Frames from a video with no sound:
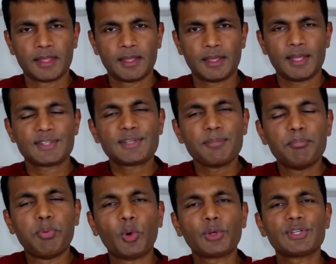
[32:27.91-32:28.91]
It's
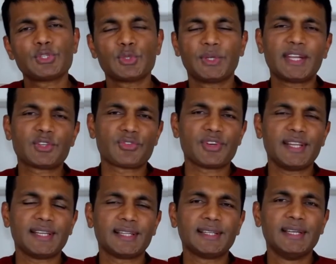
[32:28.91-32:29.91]
important to get
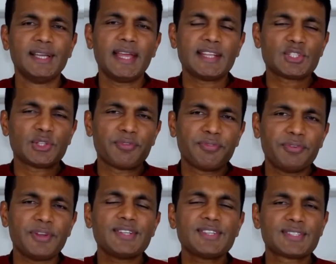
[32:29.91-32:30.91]
real. And so the
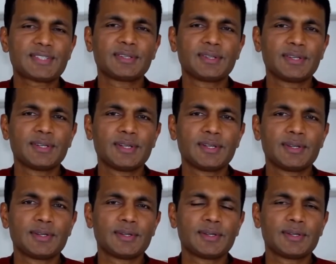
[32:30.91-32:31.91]
first
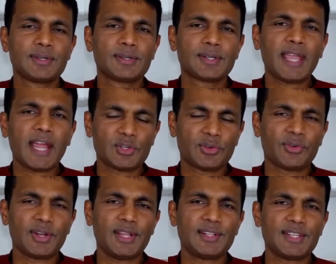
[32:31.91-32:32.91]

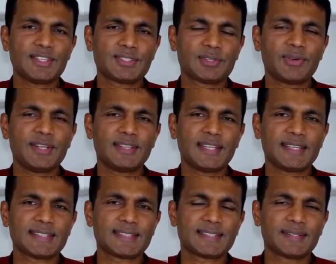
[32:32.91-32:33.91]
category in these 3
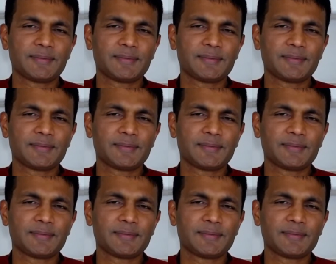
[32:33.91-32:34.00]
things